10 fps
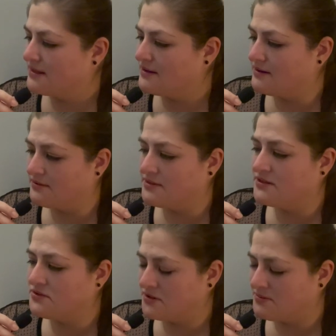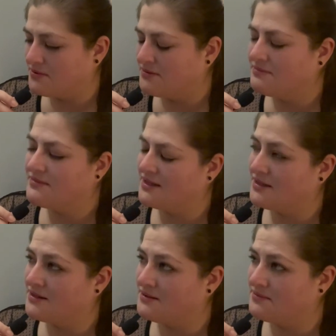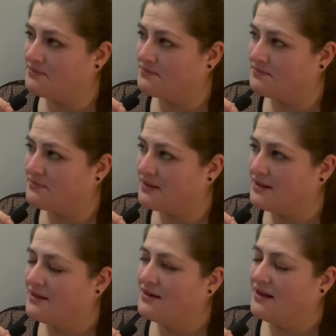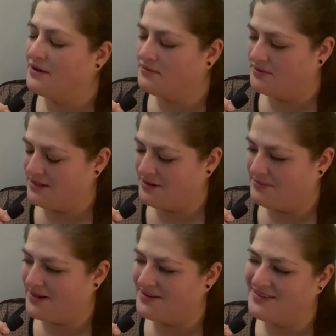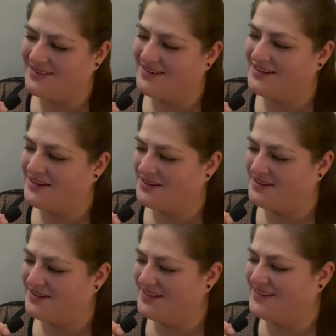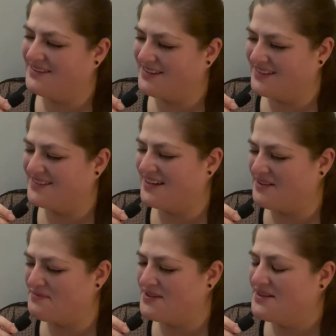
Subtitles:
It was enjoyable. I will think about it in time.